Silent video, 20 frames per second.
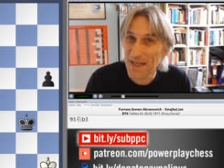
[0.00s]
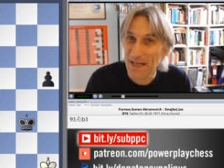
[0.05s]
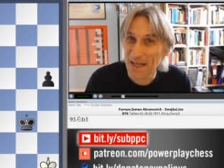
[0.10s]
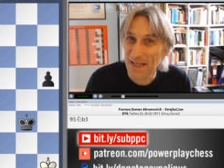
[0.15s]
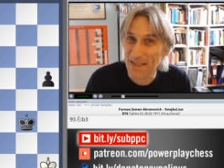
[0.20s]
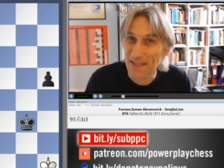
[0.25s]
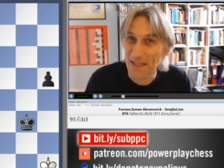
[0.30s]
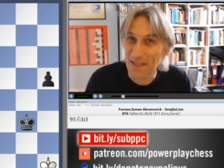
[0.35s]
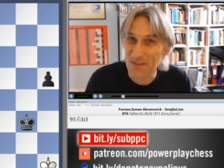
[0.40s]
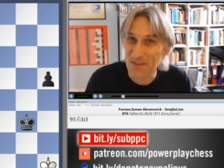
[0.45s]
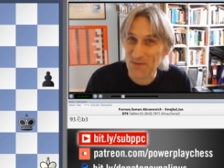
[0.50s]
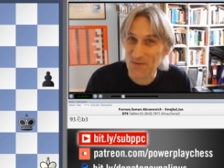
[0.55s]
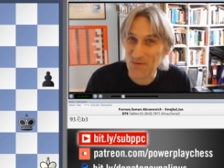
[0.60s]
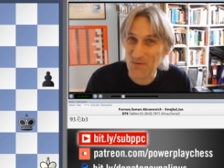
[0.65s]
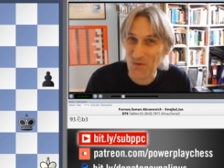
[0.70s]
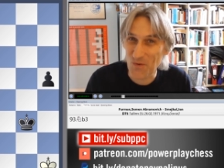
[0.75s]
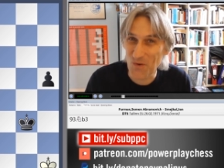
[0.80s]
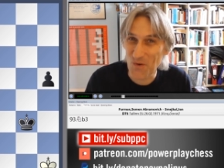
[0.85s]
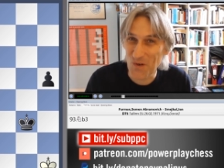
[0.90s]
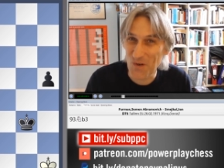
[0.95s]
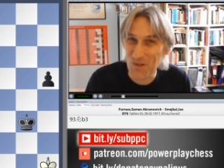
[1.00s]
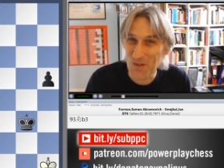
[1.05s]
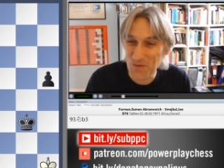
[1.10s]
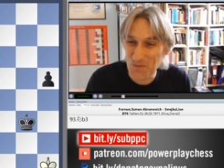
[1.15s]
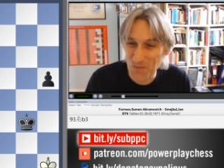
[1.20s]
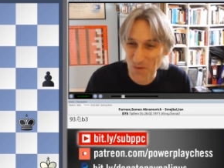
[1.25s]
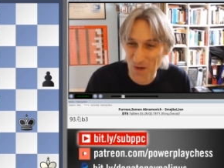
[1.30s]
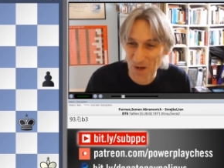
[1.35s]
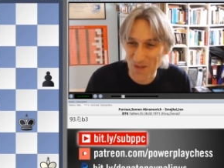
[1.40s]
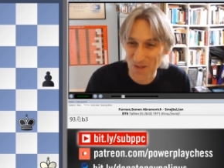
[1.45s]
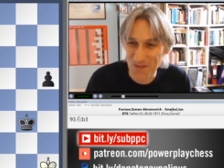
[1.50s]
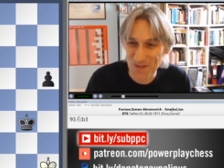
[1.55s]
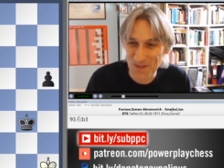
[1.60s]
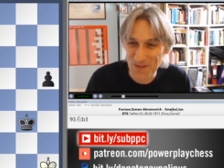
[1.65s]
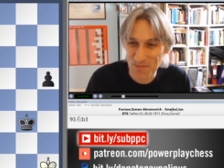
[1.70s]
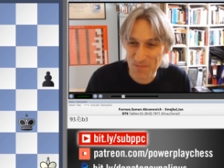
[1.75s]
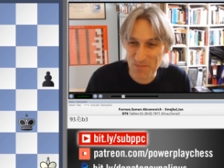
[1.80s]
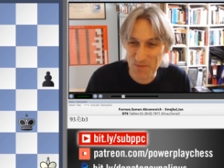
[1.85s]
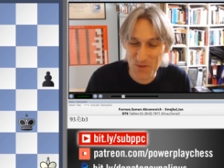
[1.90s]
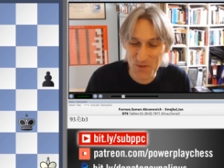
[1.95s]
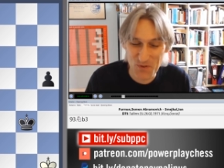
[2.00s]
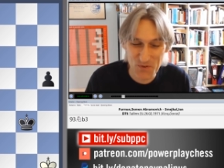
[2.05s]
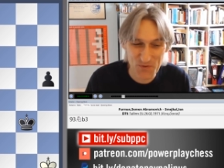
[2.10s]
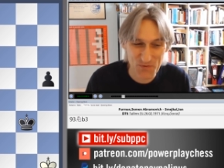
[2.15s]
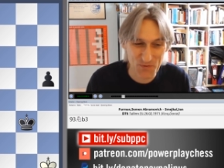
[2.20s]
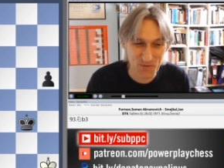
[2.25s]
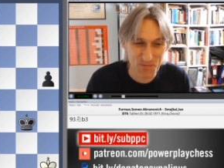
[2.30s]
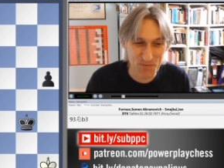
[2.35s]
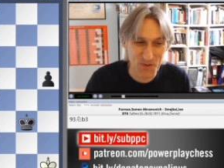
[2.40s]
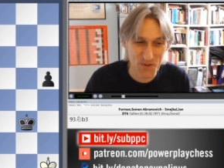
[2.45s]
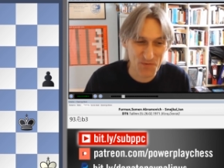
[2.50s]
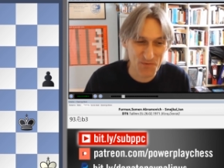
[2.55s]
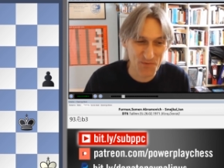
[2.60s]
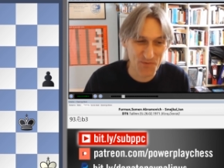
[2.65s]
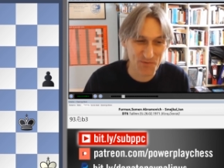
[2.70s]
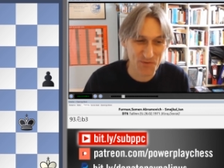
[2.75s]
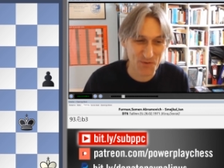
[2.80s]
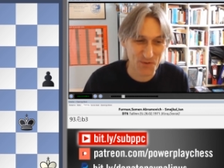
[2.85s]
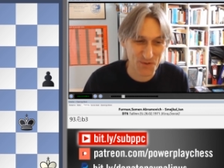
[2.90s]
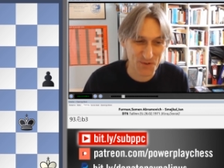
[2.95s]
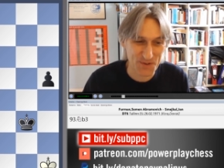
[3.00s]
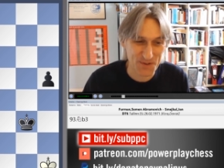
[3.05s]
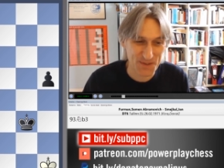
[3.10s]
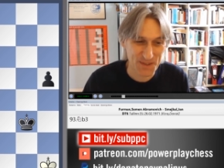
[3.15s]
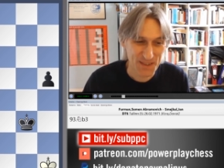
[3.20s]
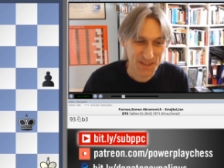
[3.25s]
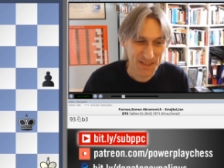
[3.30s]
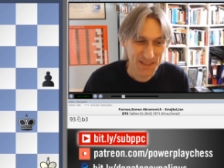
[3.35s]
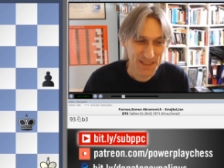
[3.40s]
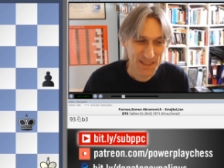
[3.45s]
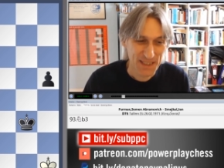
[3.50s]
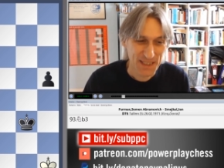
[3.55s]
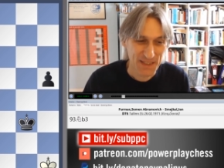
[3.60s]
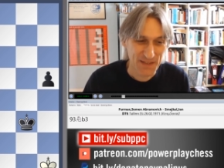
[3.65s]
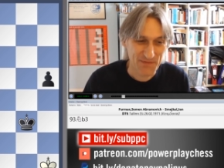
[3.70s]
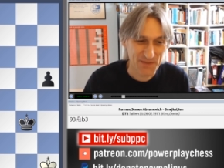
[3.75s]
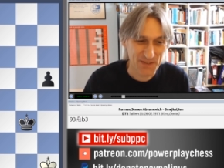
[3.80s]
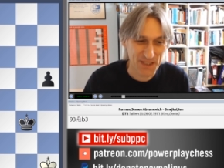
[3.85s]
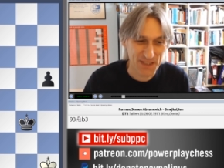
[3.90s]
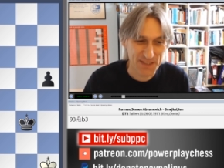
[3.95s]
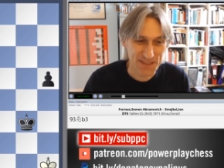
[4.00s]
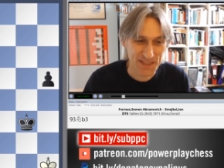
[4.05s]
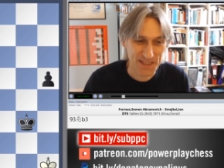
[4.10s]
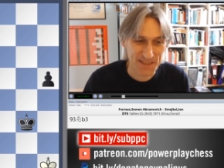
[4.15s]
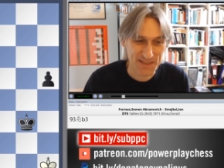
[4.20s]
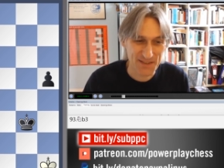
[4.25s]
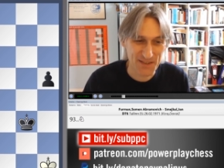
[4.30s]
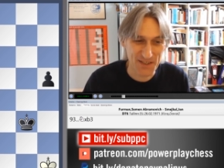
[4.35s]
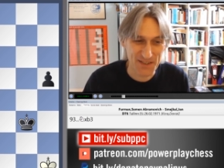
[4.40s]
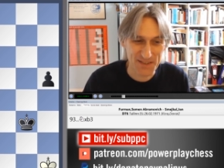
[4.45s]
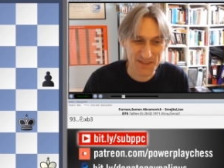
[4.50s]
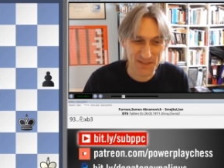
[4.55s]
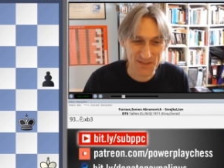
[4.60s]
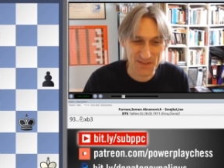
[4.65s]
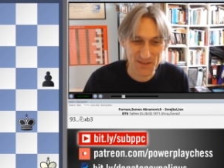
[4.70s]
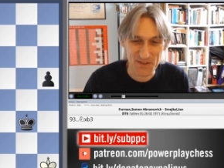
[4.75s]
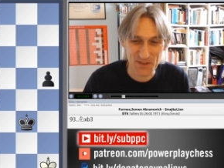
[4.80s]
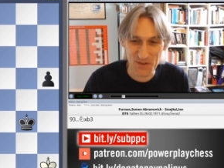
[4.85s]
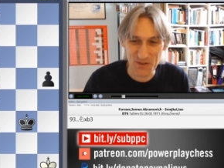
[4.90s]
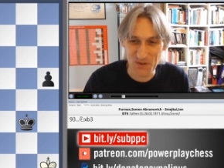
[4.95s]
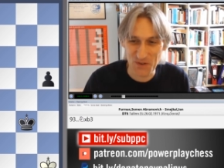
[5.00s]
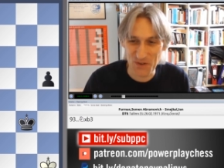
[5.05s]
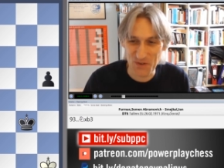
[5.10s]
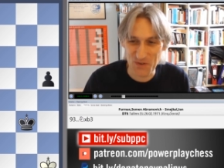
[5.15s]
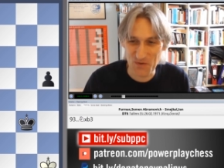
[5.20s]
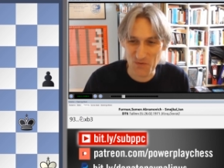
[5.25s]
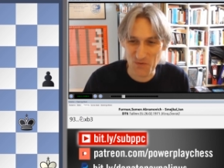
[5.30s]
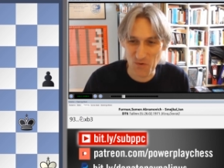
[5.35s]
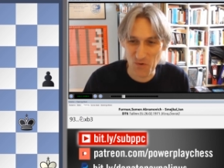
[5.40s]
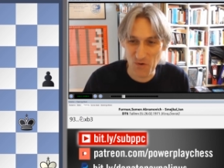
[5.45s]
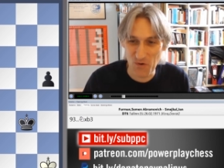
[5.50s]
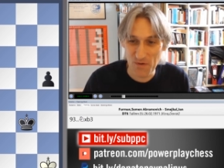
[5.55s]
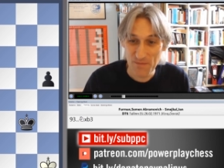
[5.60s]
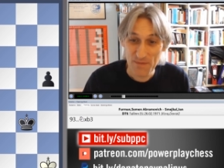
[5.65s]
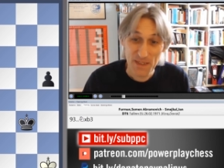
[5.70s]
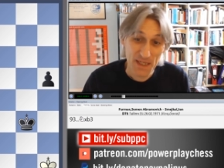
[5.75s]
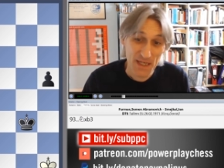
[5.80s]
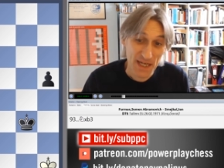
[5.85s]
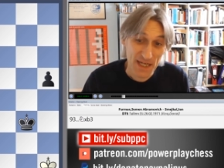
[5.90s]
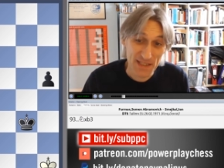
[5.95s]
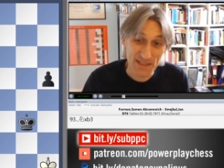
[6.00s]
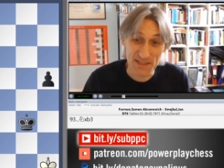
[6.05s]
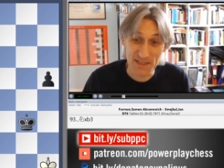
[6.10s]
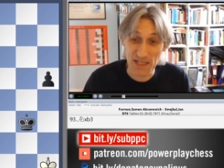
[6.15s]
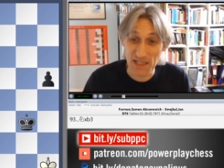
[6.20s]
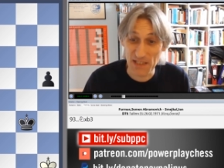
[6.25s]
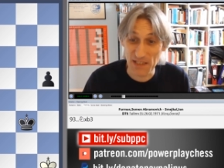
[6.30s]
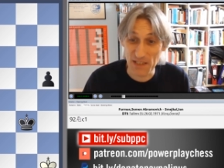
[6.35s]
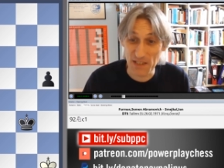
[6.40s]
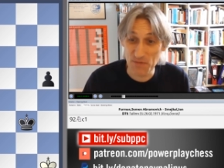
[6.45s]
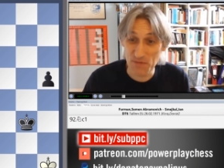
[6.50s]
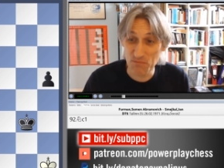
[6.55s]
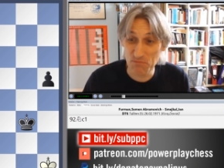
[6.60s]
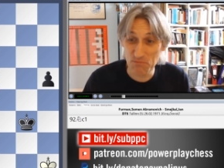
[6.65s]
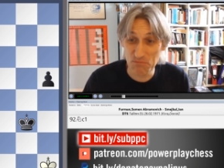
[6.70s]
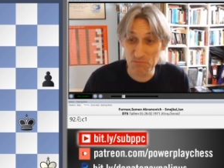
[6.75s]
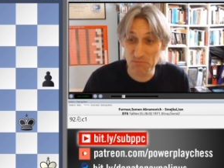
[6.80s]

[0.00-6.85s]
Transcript: And that's a draw as well. A beautiful move, of course. If knight takes knight, it's still a draw. Incidentally,